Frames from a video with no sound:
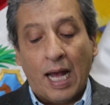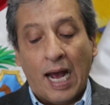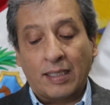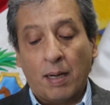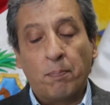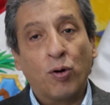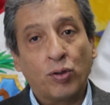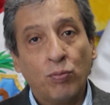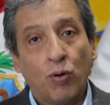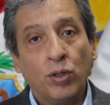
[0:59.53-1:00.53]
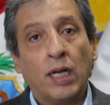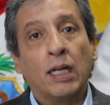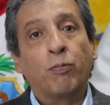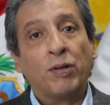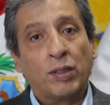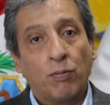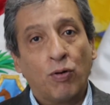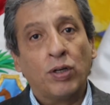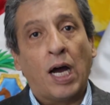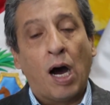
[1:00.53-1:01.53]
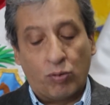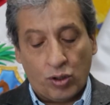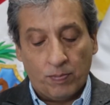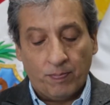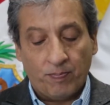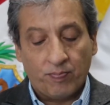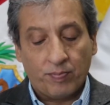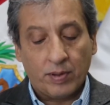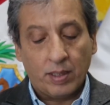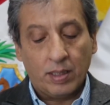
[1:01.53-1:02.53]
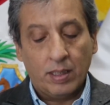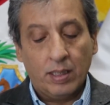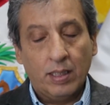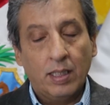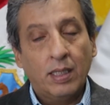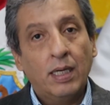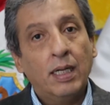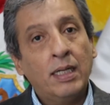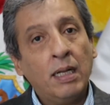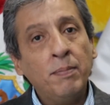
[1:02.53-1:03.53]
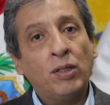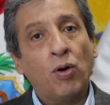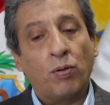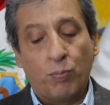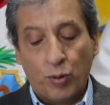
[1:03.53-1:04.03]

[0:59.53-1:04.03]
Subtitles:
as a possible and feasible outcome. Let me talk